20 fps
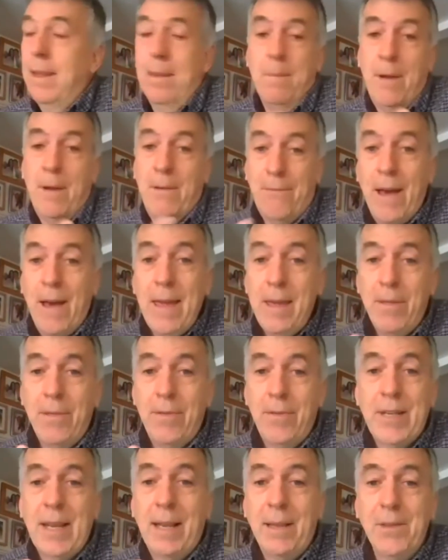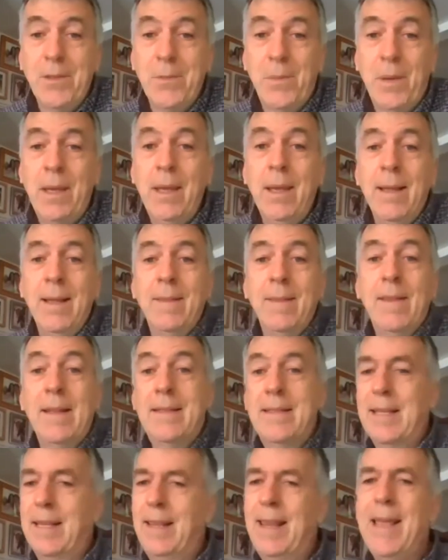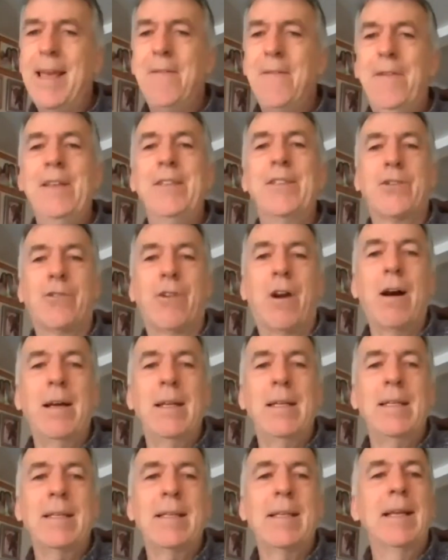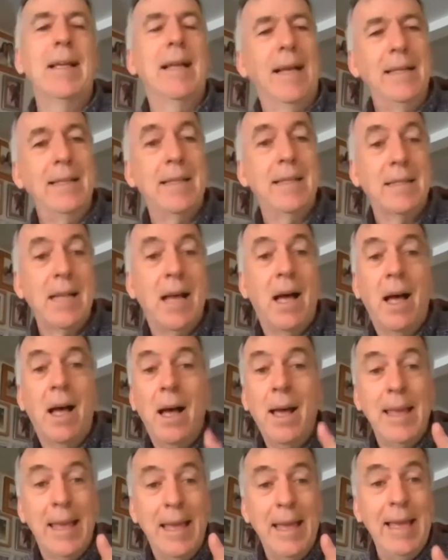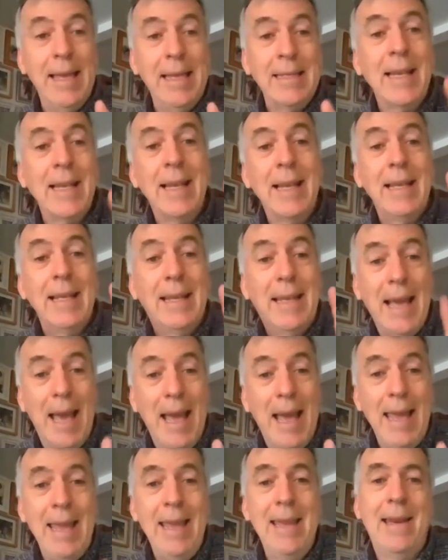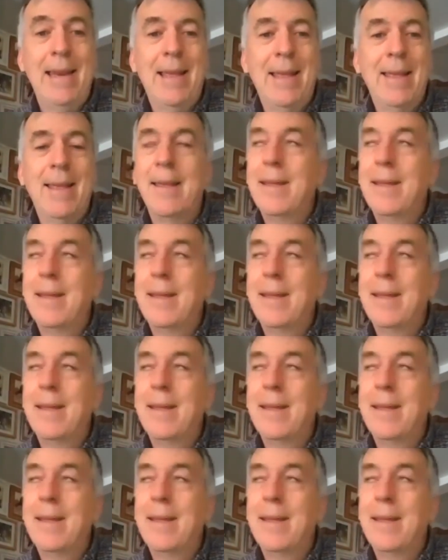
My faith tells me that to live is Christ and to die is gain.